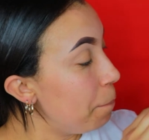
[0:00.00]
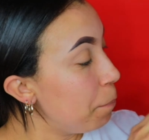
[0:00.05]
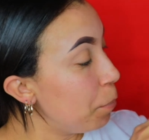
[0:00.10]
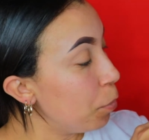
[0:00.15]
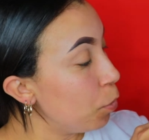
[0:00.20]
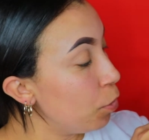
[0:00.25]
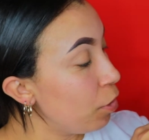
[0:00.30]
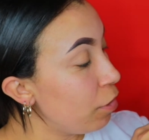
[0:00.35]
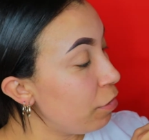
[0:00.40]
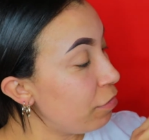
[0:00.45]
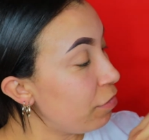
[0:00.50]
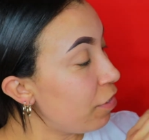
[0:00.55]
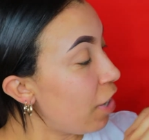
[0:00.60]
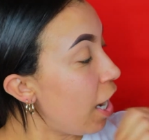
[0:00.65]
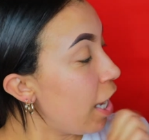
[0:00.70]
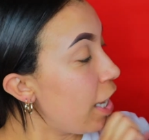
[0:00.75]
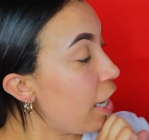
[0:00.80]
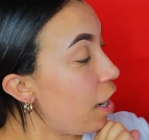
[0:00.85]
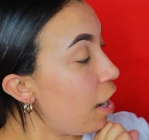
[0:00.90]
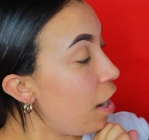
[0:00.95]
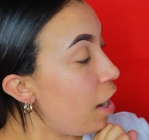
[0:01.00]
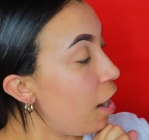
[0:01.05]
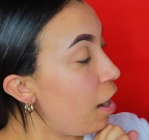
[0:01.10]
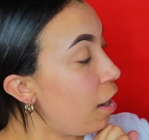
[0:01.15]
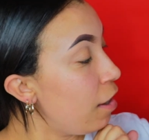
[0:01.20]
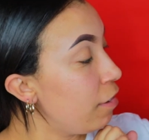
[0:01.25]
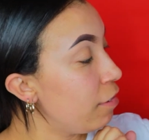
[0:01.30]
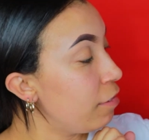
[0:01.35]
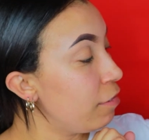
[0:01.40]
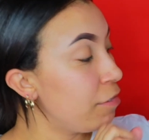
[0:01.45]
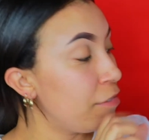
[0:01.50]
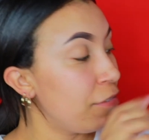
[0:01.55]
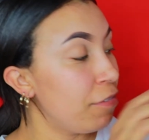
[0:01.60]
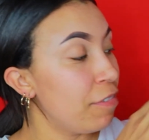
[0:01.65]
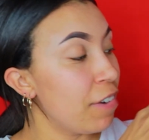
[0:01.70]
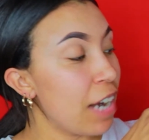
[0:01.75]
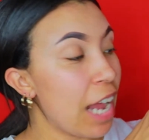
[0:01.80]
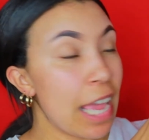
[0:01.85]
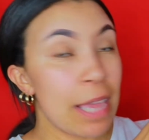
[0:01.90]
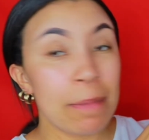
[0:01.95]
Ball of Fire,
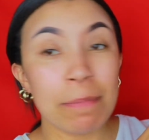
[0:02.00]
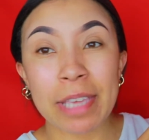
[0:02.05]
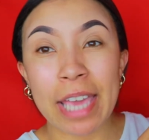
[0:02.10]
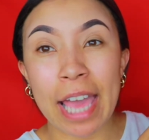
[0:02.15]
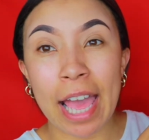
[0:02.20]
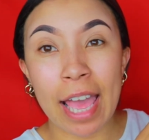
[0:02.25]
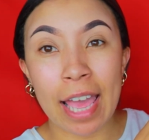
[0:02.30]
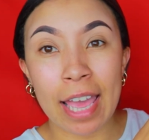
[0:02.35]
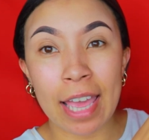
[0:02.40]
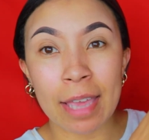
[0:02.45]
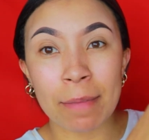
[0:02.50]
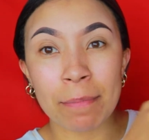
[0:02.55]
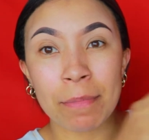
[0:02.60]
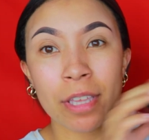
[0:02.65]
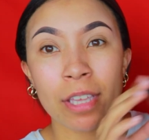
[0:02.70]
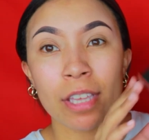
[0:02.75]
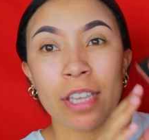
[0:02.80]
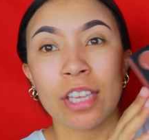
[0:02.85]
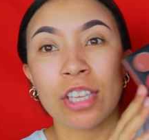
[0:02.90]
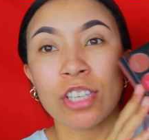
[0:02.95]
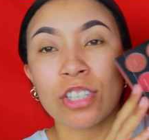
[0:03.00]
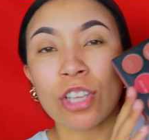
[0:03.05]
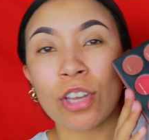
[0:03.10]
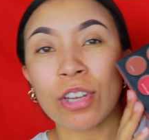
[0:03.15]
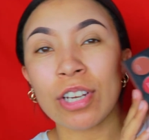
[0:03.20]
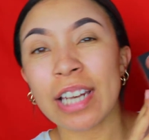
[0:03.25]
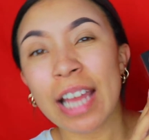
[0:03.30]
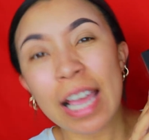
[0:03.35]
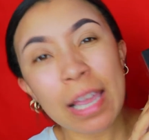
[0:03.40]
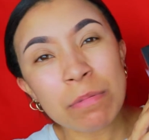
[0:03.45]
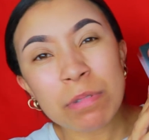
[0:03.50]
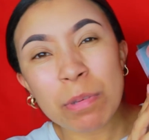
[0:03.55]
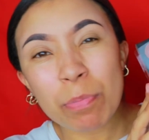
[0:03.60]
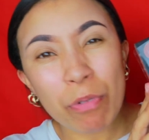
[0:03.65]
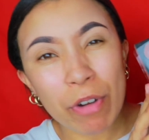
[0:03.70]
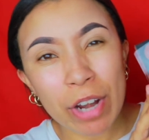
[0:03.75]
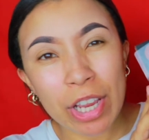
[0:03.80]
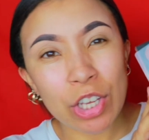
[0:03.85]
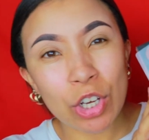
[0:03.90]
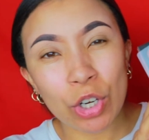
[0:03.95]
Flame Game. So the names are
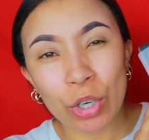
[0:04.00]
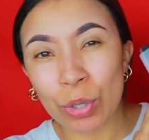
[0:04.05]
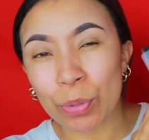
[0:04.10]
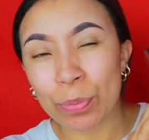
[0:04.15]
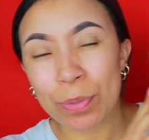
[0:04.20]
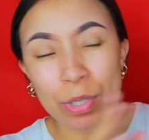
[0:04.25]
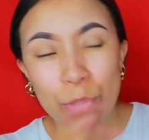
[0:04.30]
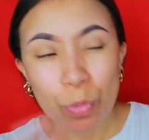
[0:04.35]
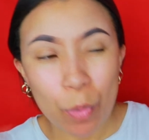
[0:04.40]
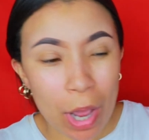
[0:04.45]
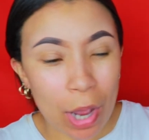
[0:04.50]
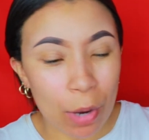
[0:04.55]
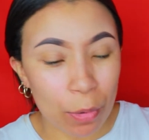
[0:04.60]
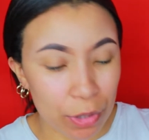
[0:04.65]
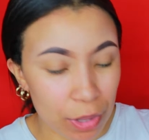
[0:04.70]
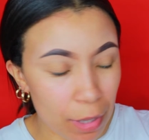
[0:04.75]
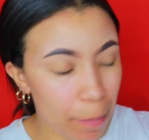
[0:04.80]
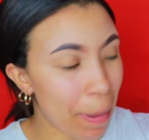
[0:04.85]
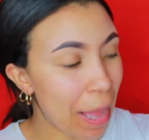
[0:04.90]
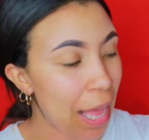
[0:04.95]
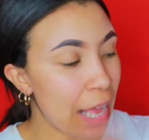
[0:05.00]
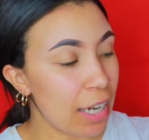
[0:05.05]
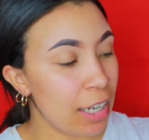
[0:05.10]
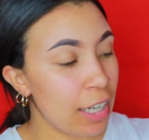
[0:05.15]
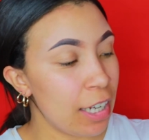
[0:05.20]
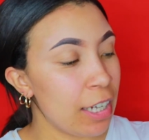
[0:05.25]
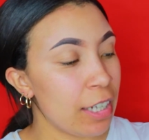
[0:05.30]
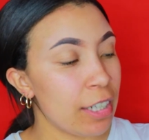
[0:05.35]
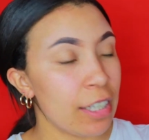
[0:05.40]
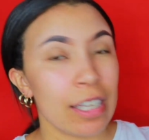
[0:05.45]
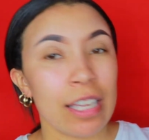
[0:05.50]
pretty cool as well on the palette.